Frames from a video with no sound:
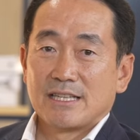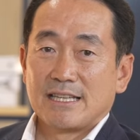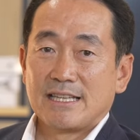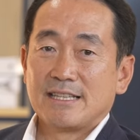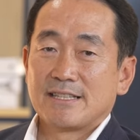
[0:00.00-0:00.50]

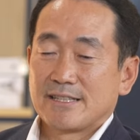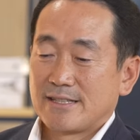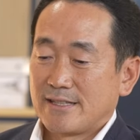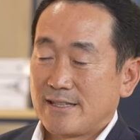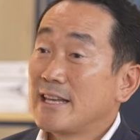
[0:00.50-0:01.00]

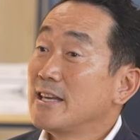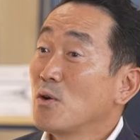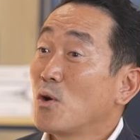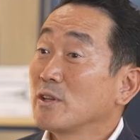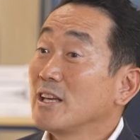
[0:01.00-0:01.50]
is
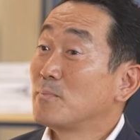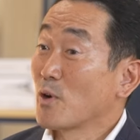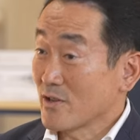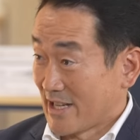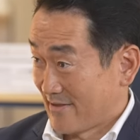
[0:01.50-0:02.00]
TOD
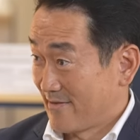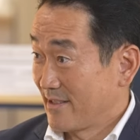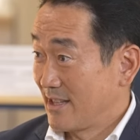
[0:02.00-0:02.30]
project.